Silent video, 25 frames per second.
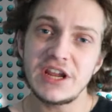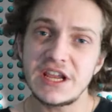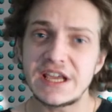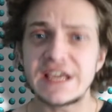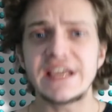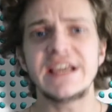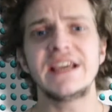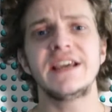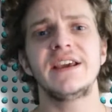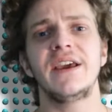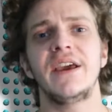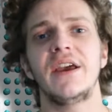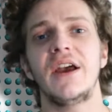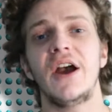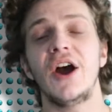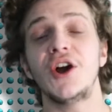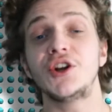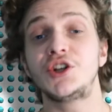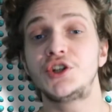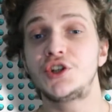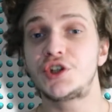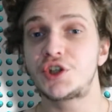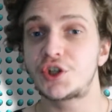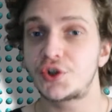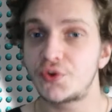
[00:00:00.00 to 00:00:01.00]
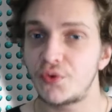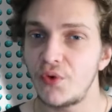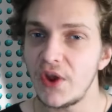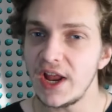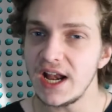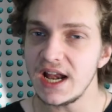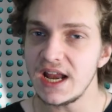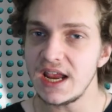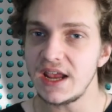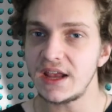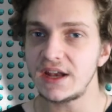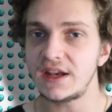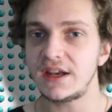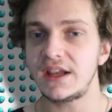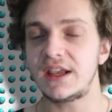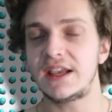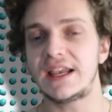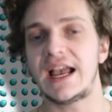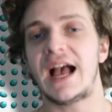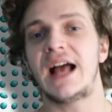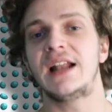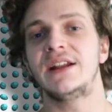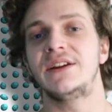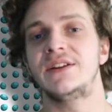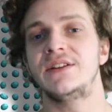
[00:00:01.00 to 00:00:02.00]
year, a trillion
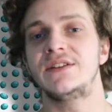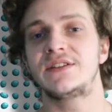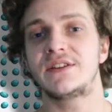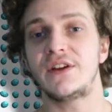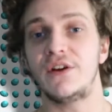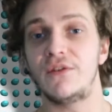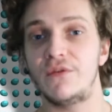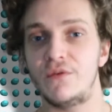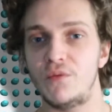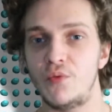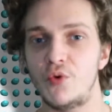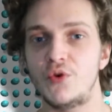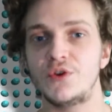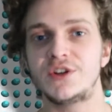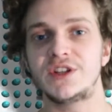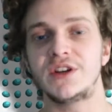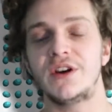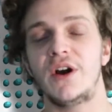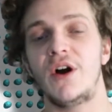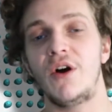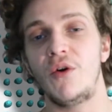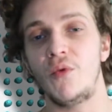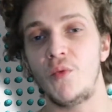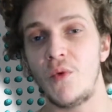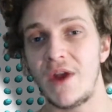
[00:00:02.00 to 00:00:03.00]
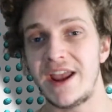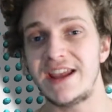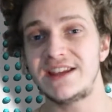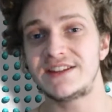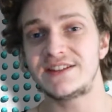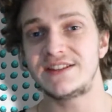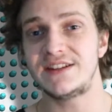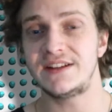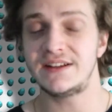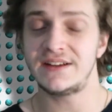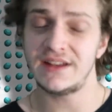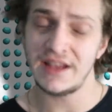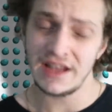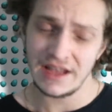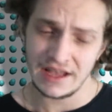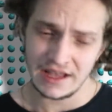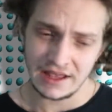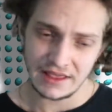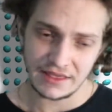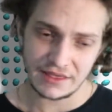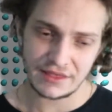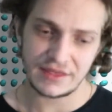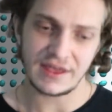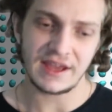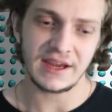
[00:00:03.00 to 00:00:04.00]
gallons of water are wasted
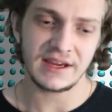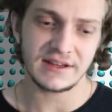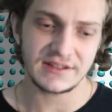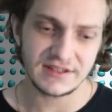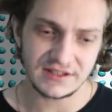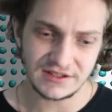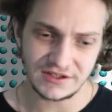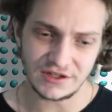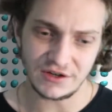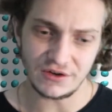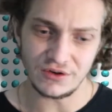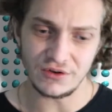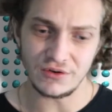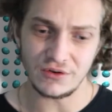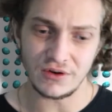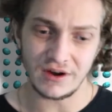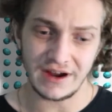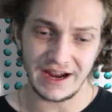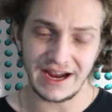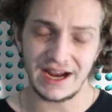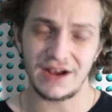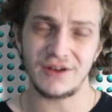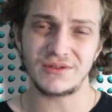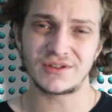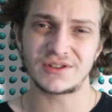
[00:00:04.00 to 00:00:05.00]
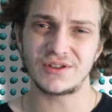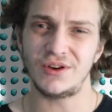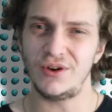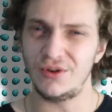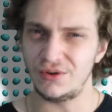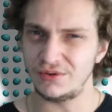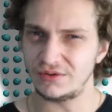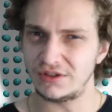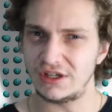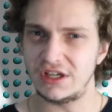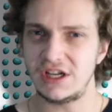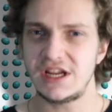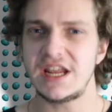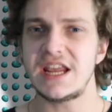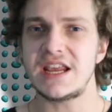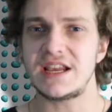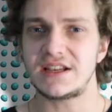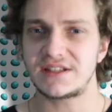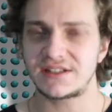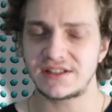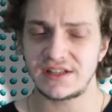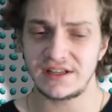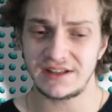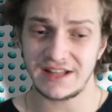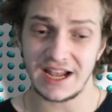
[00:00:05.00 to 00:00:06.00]
thanks to household
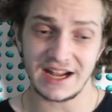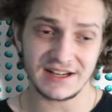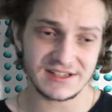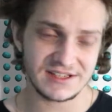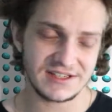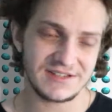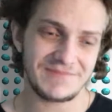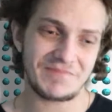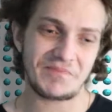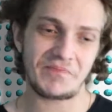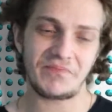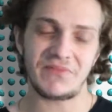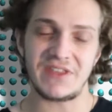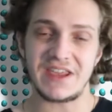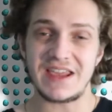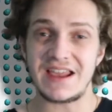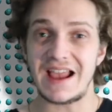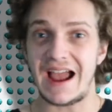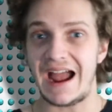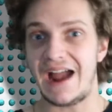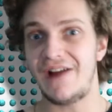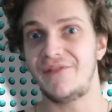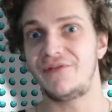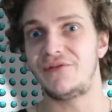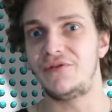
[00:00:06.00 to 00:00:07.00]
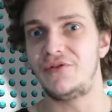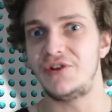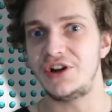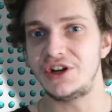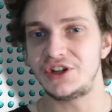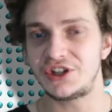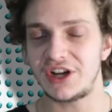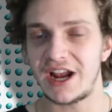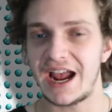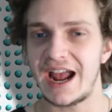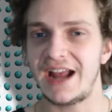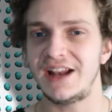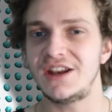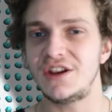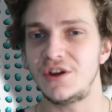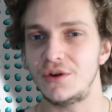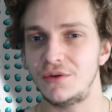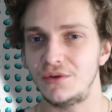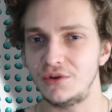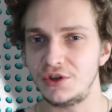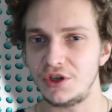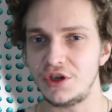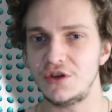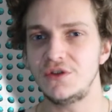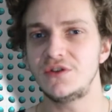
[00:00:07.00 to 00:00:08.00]
leaks. That's the average
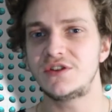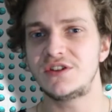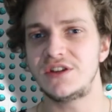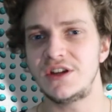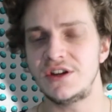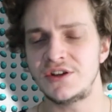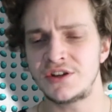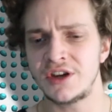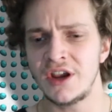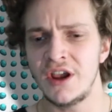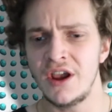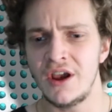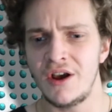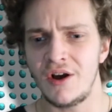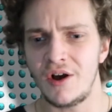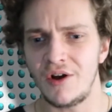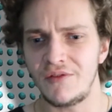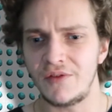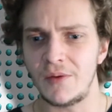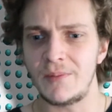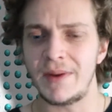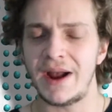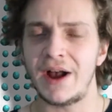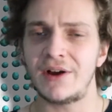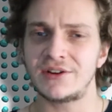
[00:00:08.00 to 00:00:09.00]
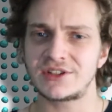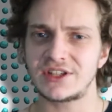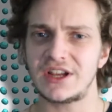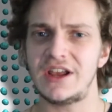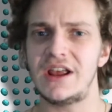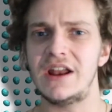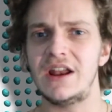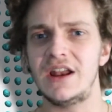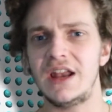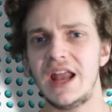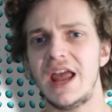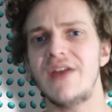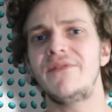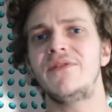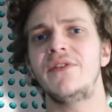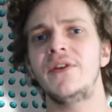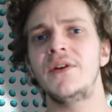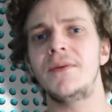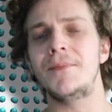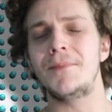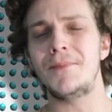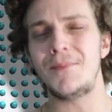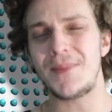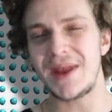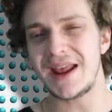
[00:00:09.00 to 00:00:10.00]
annual usage of about
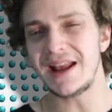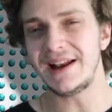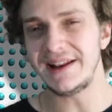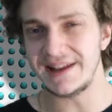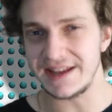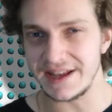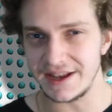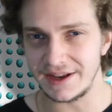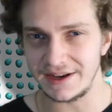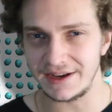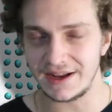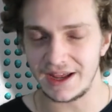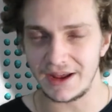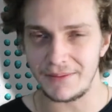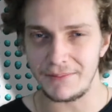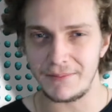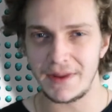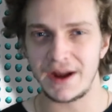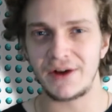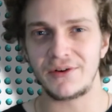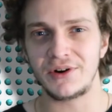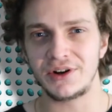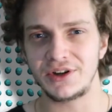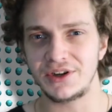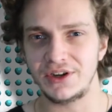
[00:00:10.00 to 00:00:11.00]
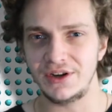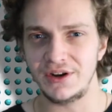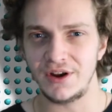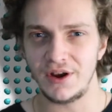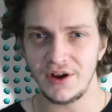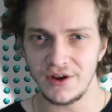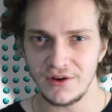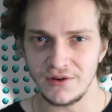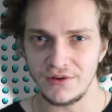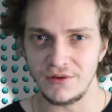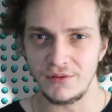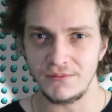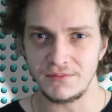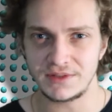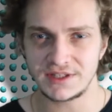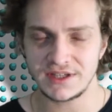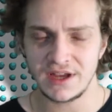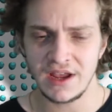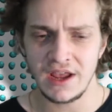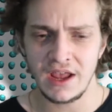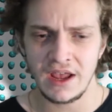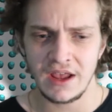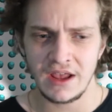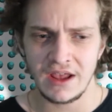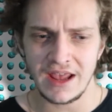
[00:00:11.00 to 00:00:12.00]
11 million American homes.
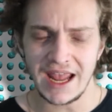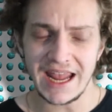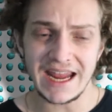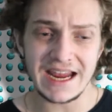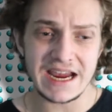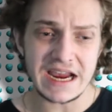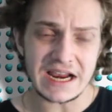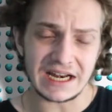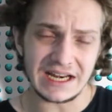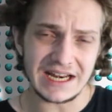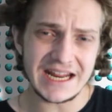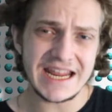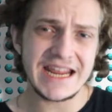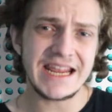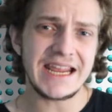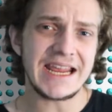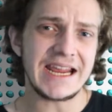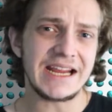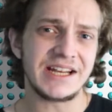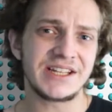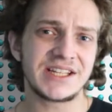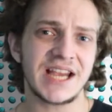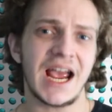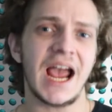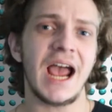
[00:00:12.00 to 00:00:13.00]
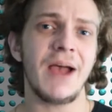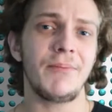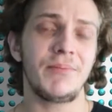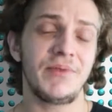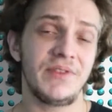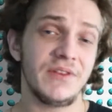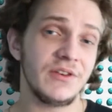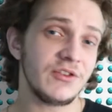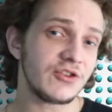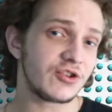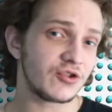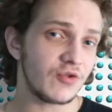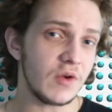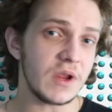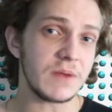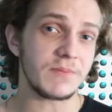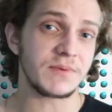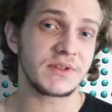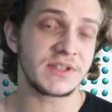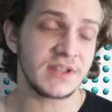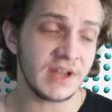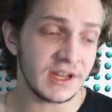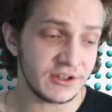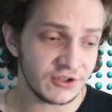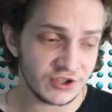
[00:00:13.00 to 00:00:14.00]
A leaky tap that
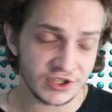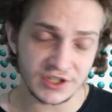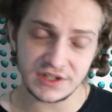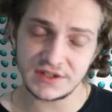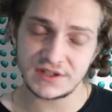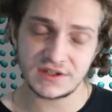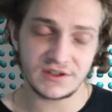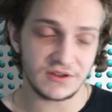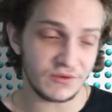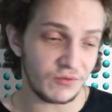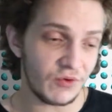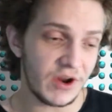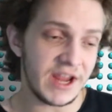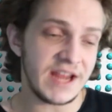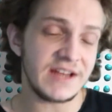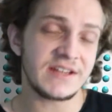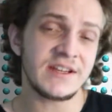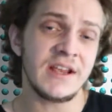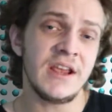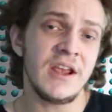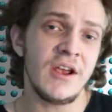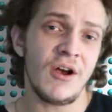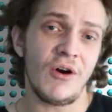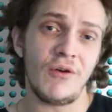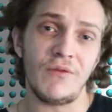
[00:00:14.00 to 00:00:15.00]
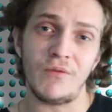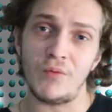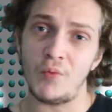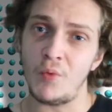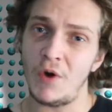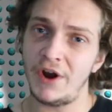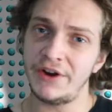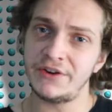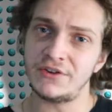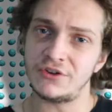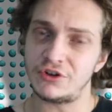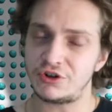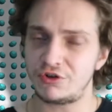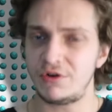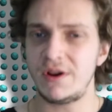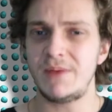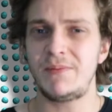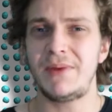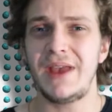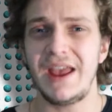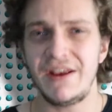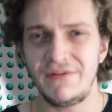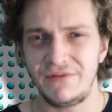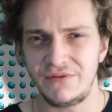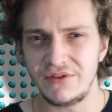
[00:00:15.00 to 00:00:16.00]
drips at just the rate of one
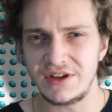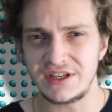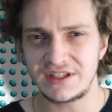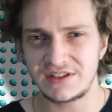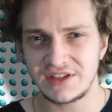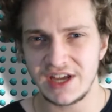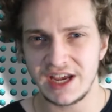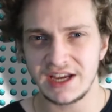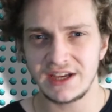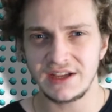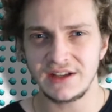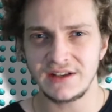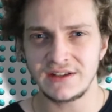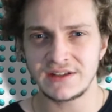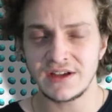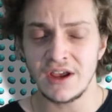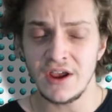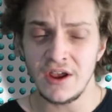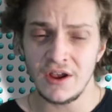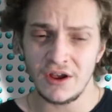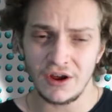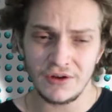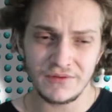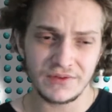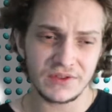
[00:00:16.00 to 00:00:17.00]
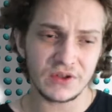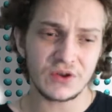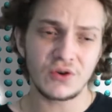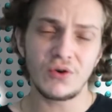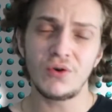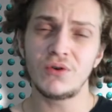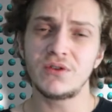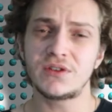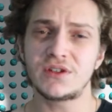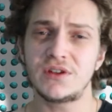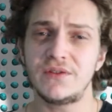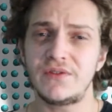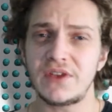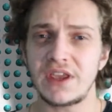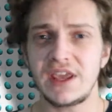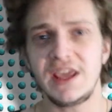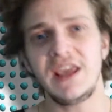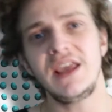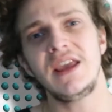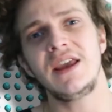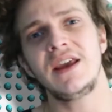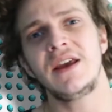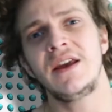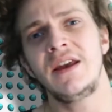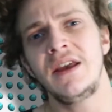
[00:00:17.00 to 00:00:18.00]
drip every second over the course of a
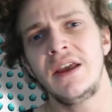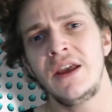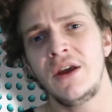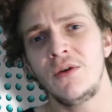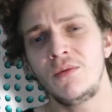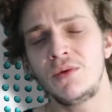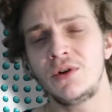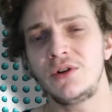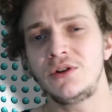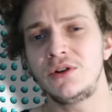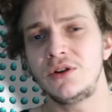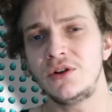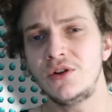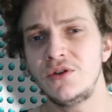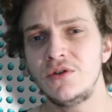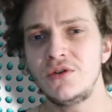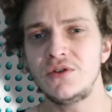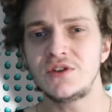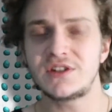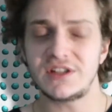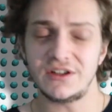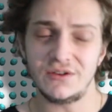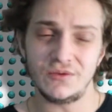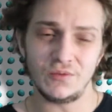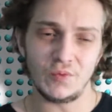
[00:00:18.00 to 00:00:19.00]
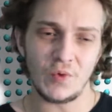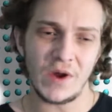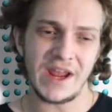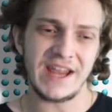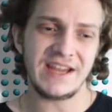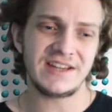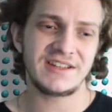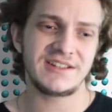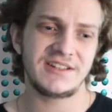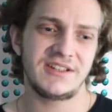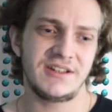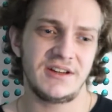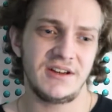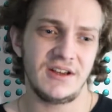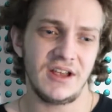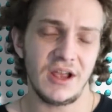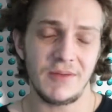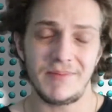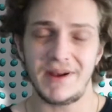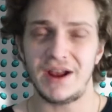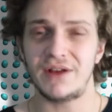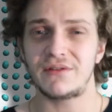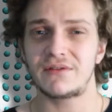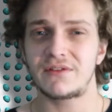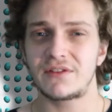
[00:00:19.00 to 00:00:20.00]
year will lose and waste
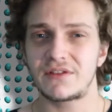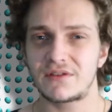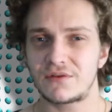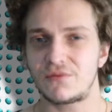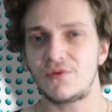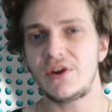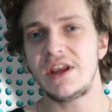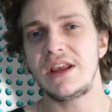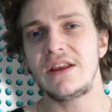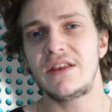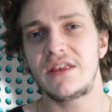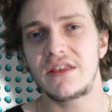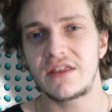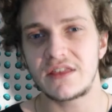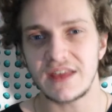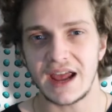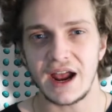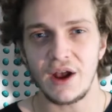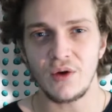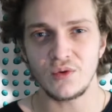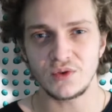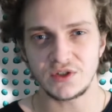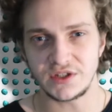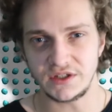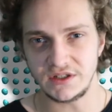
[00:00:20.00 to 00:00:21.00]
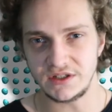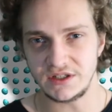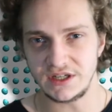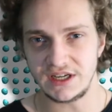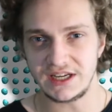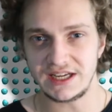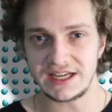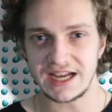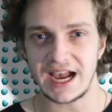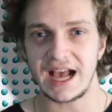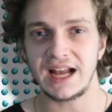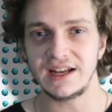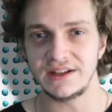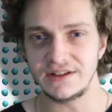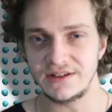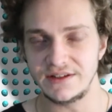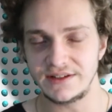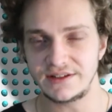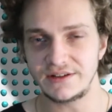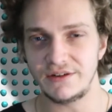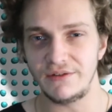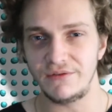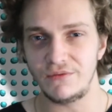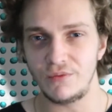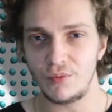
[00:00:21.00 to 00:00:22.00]
about 3,000
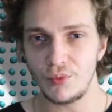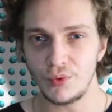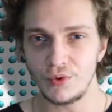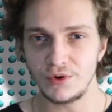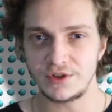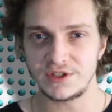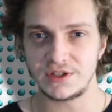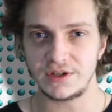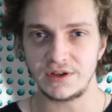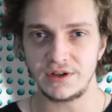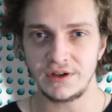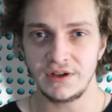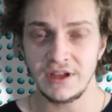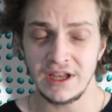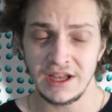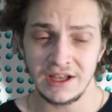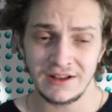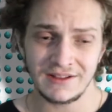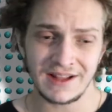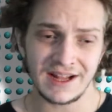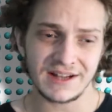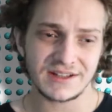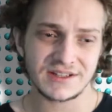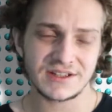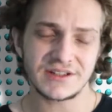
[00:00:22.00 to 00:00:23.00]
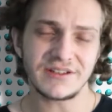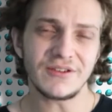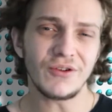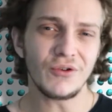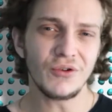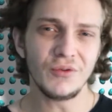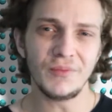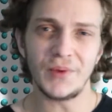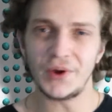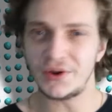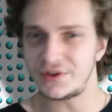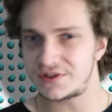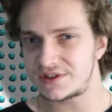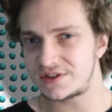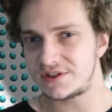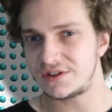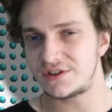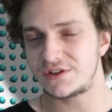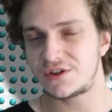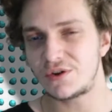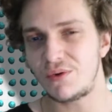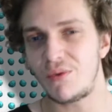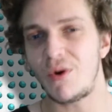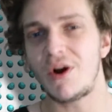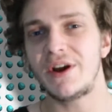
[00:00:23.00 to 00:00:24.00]
gallons of water. That's almost
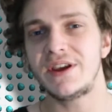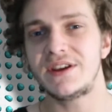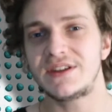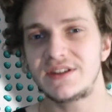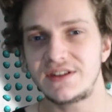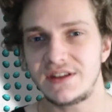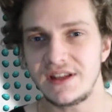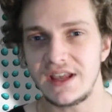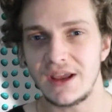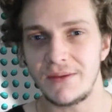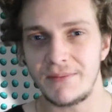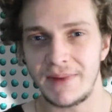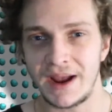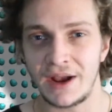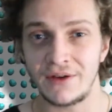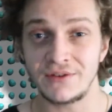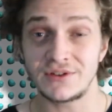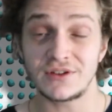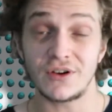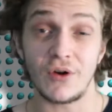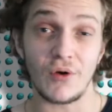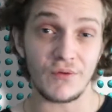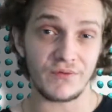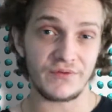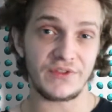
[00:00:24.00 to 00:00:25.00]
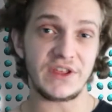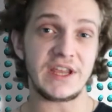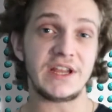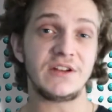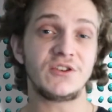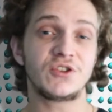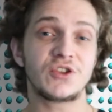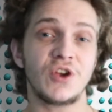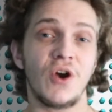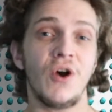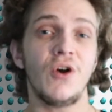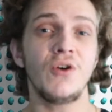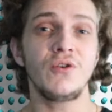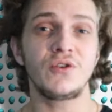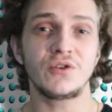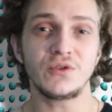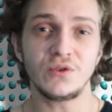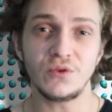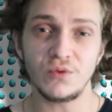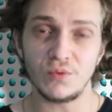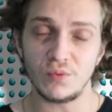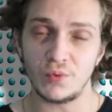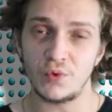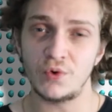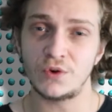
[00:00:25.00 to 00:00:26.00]
twice the amount of the
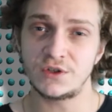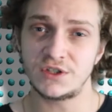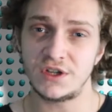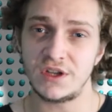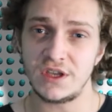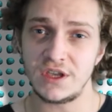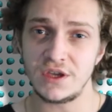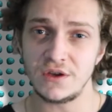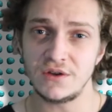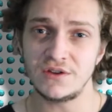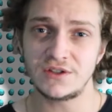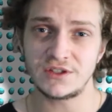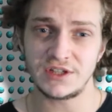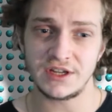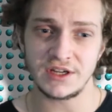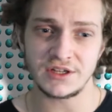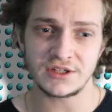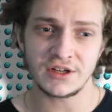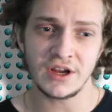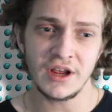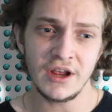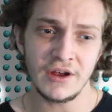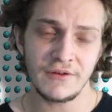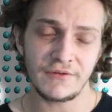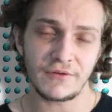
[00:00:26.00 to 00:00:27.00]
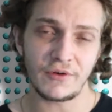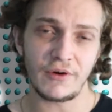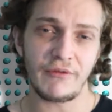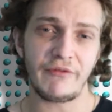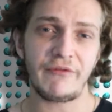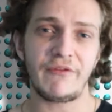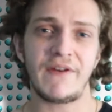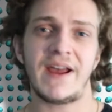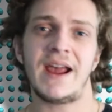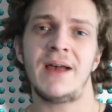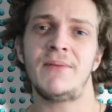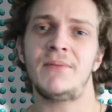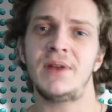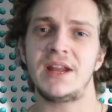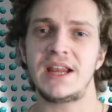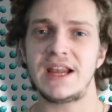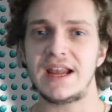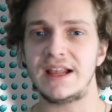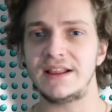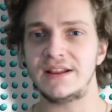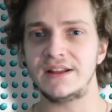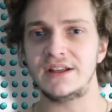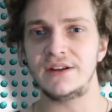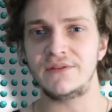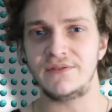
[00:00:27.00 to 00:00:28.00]
total water usage for a family
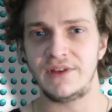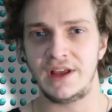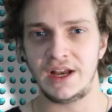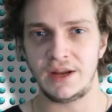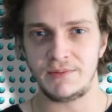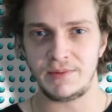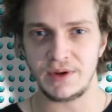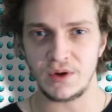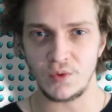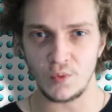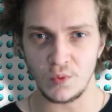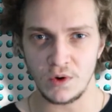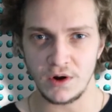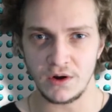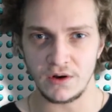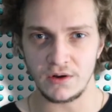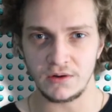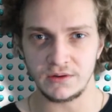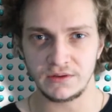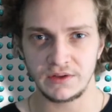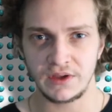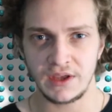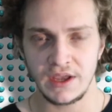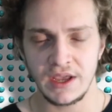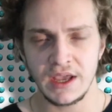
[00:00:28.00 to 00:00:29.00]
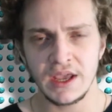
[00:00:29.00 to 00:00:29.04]
in the developing world.